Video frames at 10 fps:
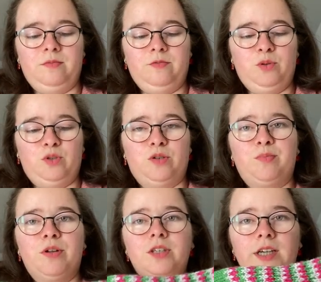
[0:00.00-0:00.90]
future
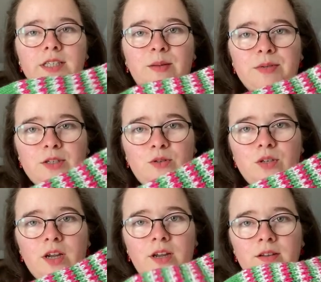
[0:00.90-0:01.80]
podcast
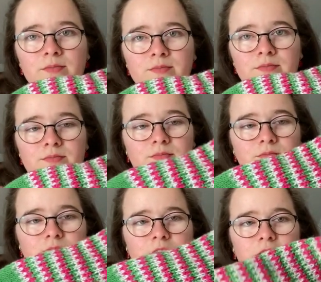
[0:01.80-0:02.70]
episode.
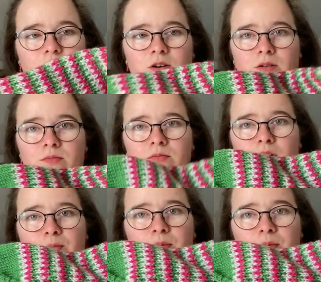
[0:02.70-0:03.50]
They are not